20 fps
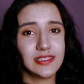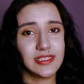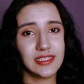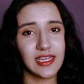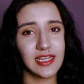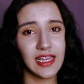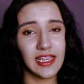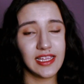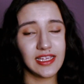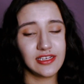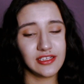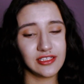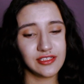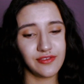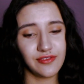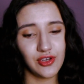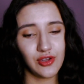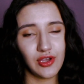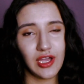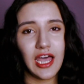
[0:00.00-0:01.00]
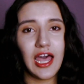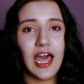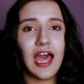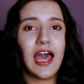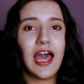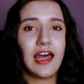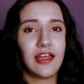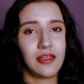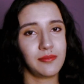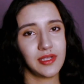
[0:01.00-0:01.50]
Today in this video,
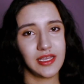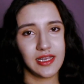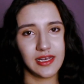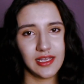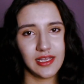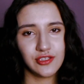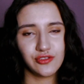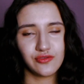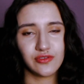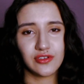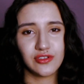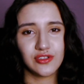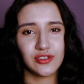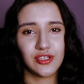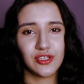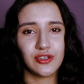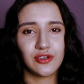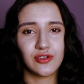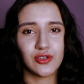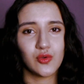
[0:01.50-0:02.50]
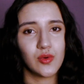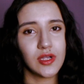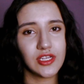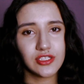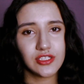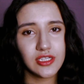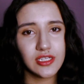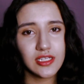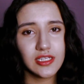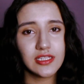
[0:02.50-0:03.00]
I'm gonna answer to your
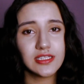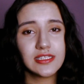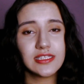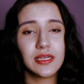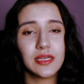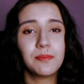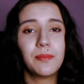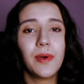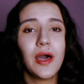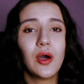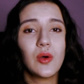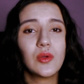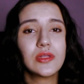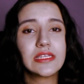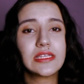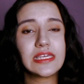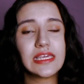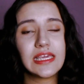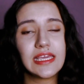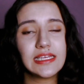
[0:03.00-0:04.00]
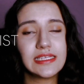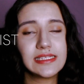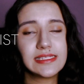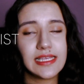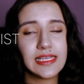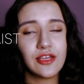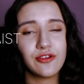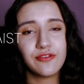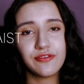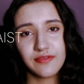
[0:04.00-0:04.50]
questions about
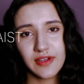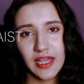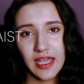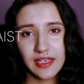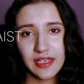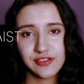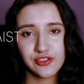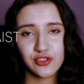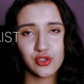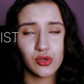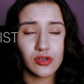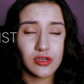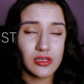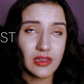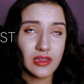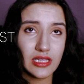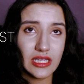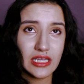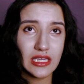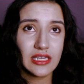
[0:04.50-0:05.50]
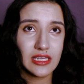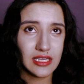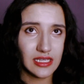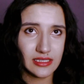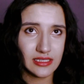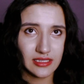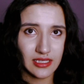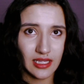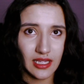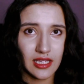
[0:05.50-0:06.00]
KSA of KAIST, shortly
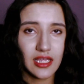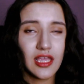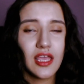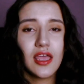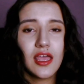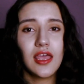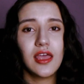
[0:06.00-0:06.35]
KSA.